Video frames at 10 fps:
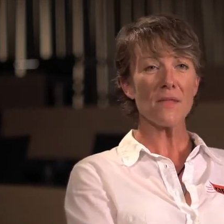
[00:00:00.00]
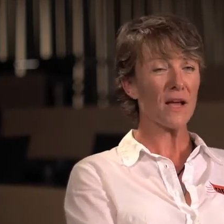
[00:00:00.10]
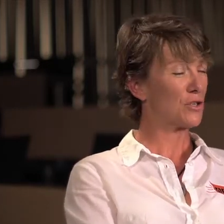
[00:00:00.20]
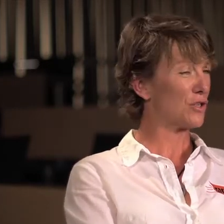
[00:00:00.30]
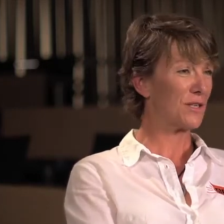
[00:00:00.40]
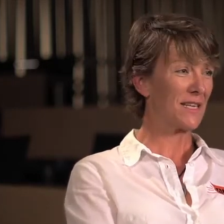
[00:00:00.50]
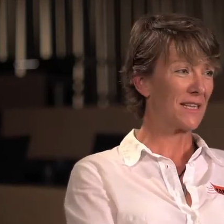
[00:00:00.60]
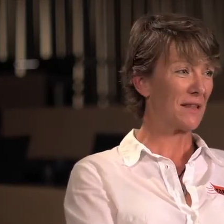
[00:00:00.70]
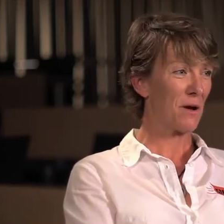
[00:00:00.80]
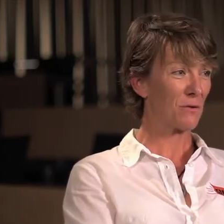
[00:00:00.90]
and she
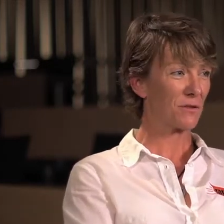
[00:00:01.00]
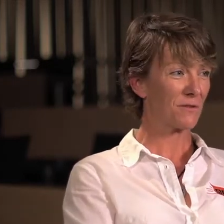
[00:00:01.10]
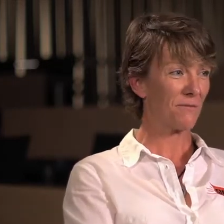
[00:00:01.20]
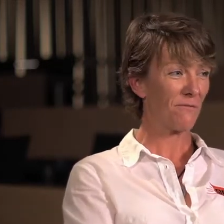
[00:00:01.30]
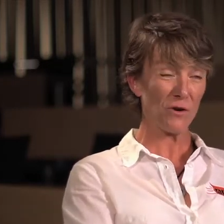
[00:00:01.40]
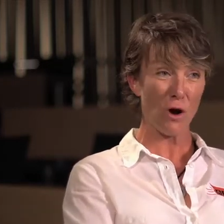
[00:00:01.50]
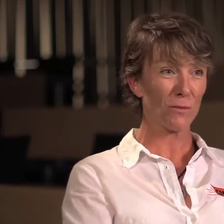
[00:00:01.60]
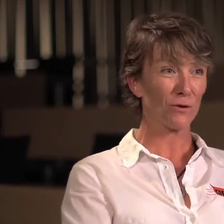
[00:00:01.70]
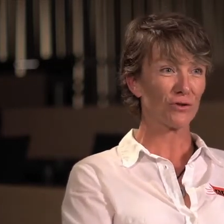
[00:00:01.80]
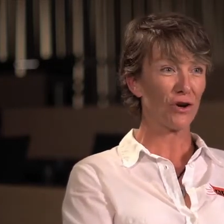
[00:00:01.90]
did the most
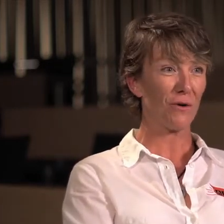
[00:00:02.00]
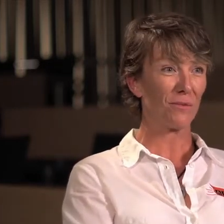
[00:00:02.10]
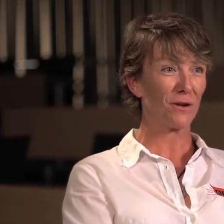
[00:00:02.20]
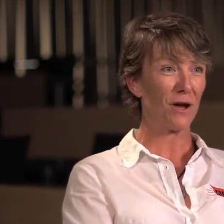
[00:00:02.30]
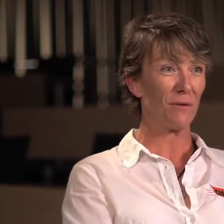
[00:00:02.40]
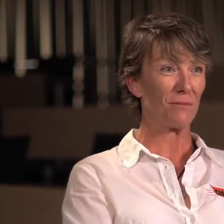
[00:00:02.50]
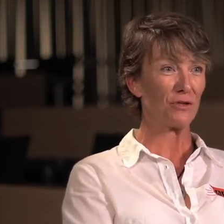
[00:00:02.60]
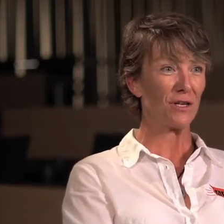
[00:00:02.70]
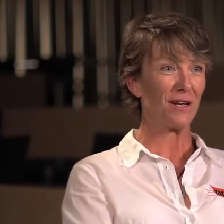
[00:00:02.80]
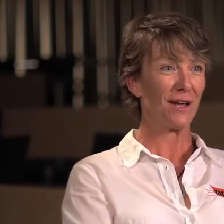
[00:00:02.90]
phenomenal job at home.
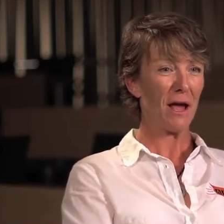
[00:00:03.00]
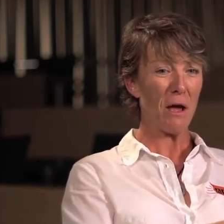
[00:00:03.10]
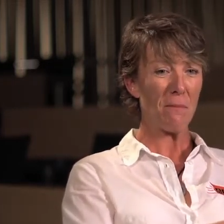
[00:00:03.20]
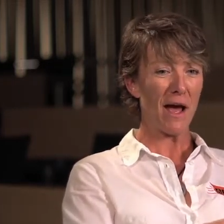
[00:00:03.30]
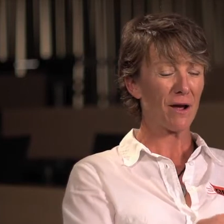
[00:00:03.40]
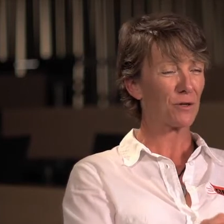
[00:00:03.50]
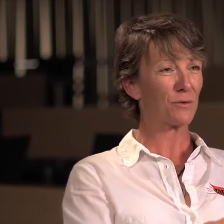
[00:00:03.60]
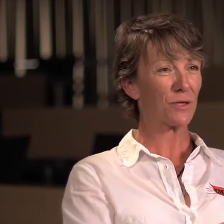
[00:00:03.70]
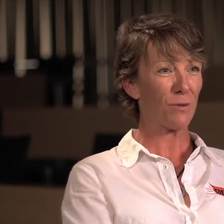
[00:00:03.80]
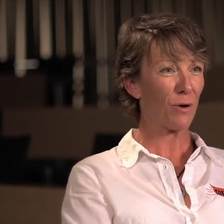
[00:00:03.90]
My house
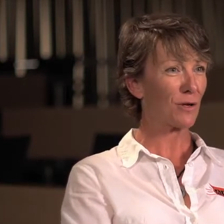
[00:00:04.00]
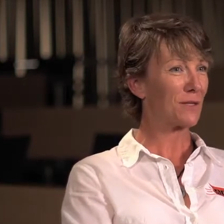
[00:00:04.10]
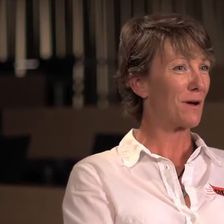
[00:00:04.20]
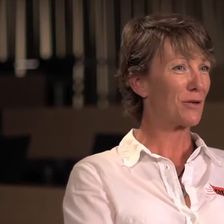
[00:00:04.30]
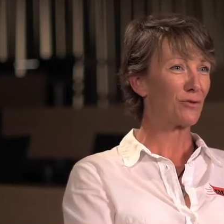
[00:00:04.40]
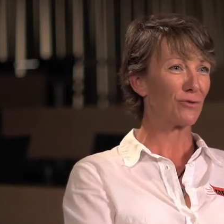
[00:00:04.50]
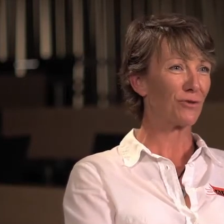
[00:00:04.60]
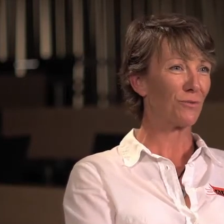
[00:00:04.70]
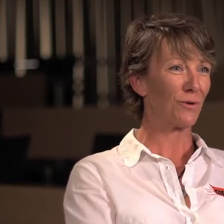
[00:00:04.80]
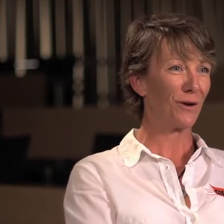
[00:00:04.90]
was spotless, my
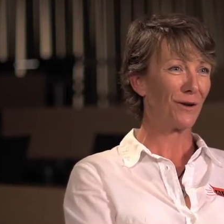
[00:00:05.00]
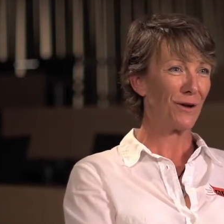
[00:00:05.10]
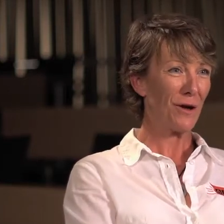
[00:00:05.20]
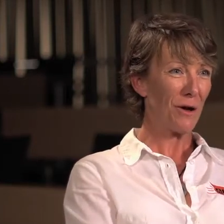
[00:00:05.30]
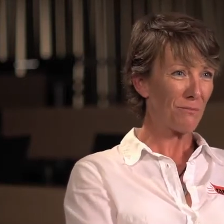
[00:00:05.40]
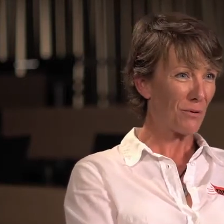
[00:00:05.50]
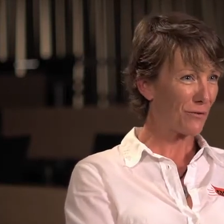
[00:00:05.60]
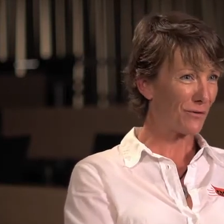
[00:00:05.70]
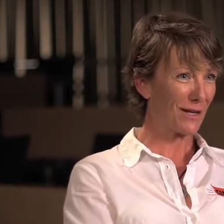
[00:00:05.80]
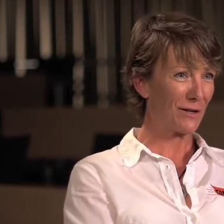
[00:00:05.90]
children were
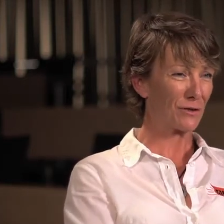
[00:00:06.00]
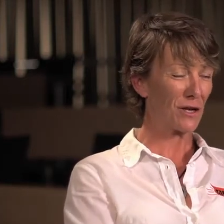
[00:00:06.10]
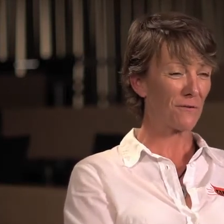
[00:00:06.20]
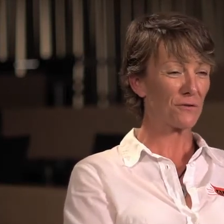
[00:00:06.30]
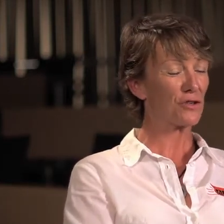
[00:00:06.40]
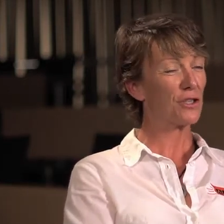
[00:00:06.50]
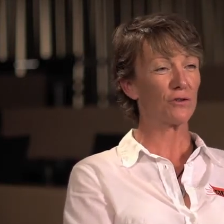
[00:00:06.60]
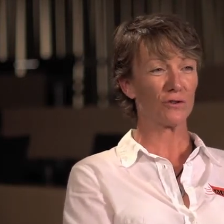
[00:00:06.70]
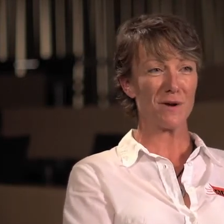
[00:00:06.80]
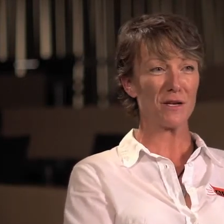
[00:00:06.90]
perfectly looked after, and she
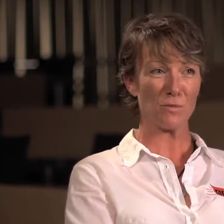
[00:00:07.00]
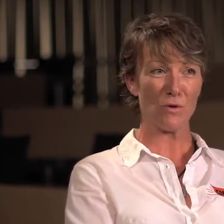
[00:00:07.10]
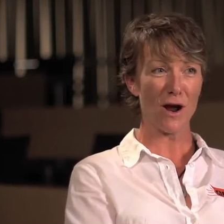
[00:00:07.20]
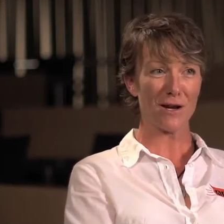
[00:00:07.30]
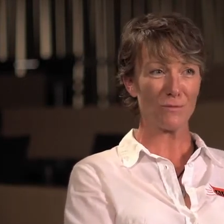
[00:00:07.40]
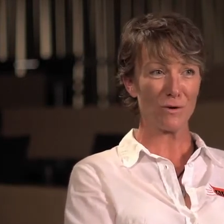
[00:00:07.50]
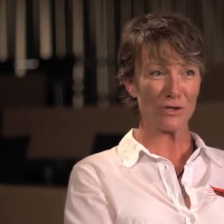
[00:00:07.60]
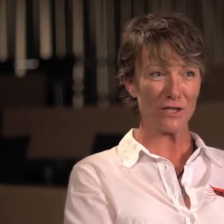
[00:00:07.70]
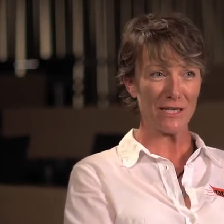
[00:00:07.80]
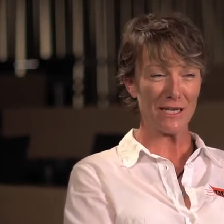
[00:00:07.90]
took tremendous pride in what
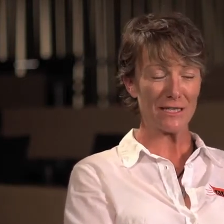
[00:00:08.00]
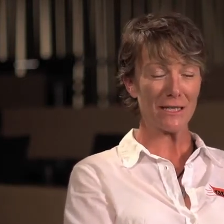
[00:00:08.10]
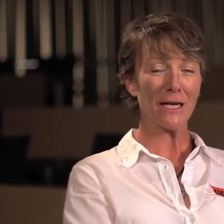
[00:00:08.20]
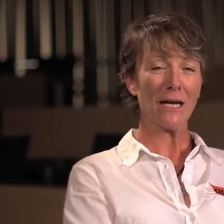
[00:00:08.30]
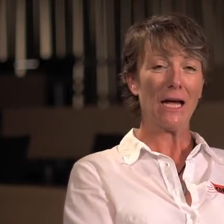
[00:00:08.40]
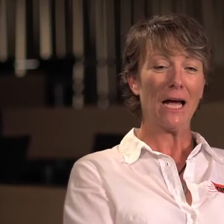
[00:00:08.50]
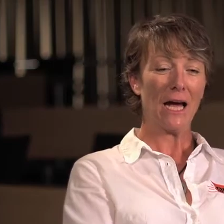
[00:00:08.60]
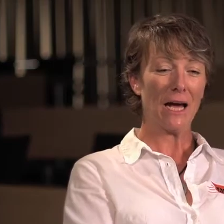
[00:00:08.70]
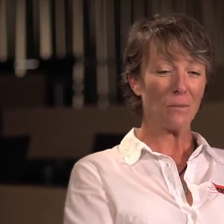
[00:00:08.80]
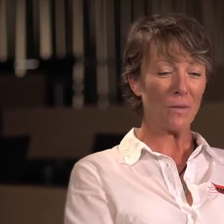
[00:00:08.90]
she did.
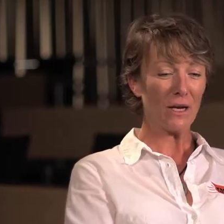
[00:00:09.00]
When it